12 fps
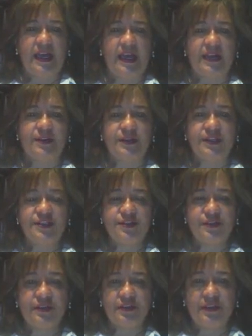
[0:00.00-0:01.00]
According
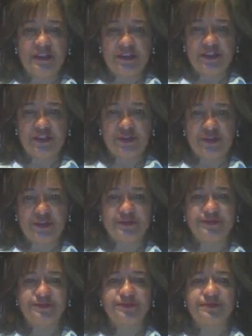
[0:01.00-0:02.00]
to the literature,
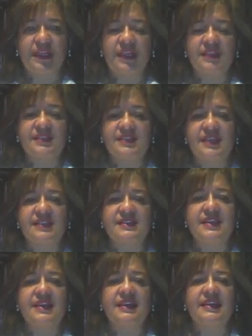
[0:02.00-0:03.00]
it says
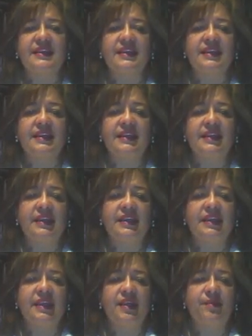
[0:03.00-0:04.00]
that
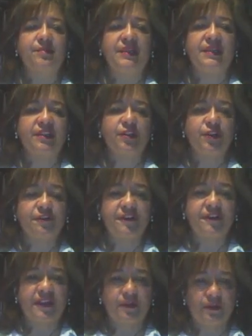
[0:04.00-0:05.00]
Berkroff
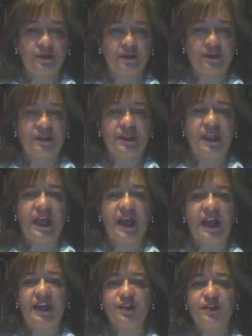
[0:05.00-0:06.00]
et al.
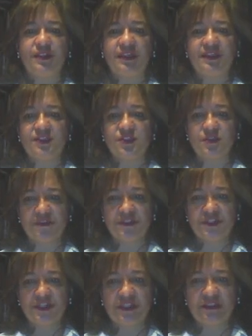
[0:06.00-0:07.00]
Argue that a
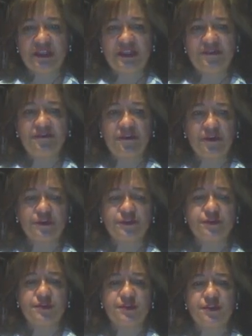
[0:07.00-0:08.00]
sufficiently
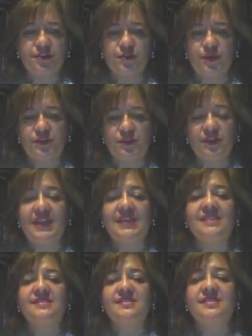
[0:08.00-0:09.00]
focused research question
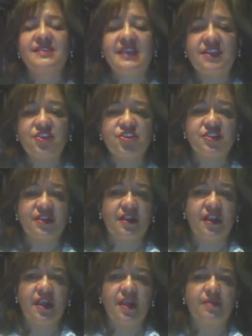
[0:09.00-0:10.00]
is
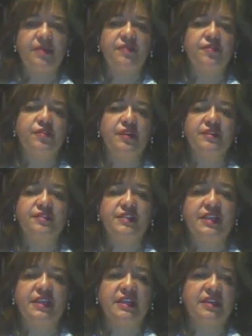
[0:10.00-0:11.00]
essential before
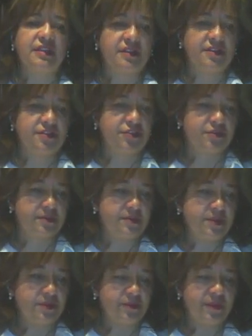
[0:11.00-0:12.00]
undertaking a literature
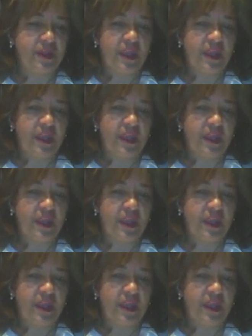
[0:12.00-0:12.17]
review.